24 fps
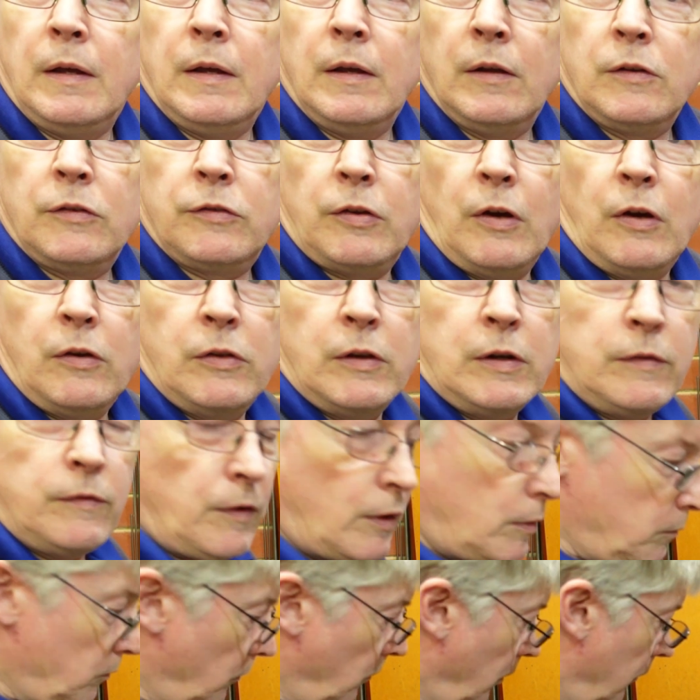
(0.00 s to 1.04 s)
so that if
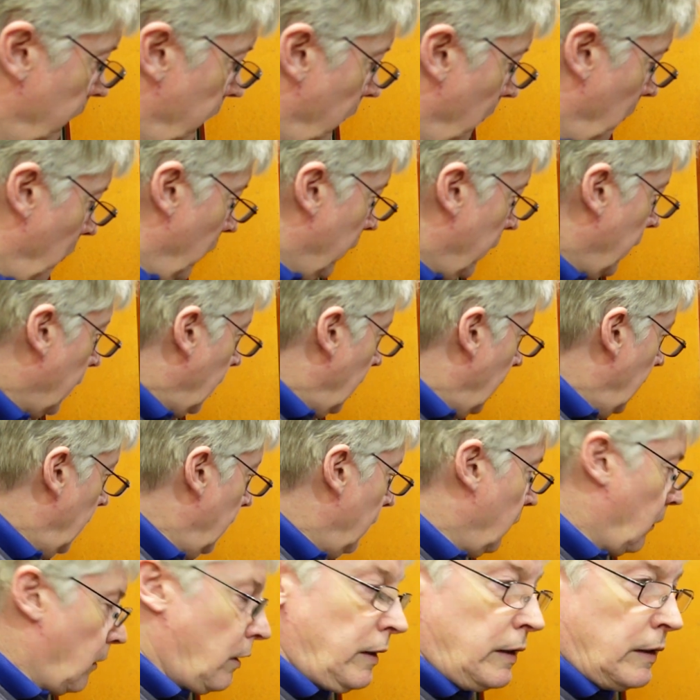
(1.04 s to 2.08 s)
I'm working
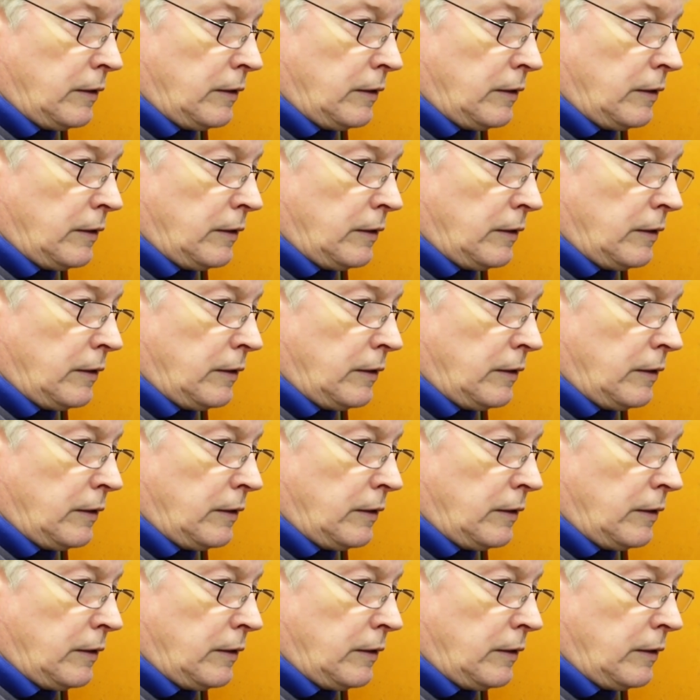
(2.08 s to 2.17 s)
here and I need a